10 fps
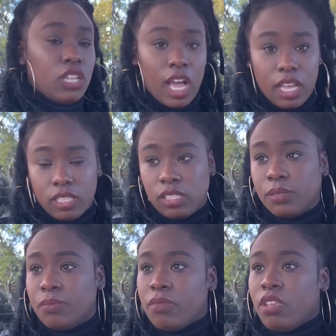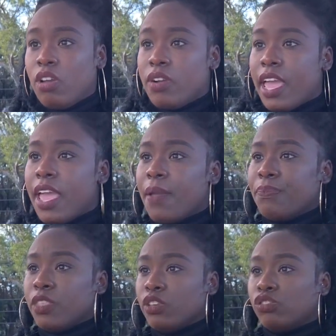laws. Okay?
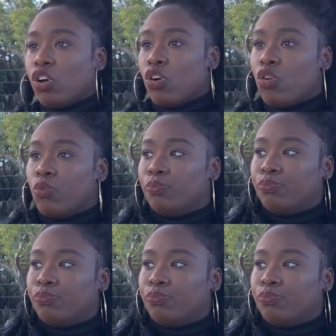So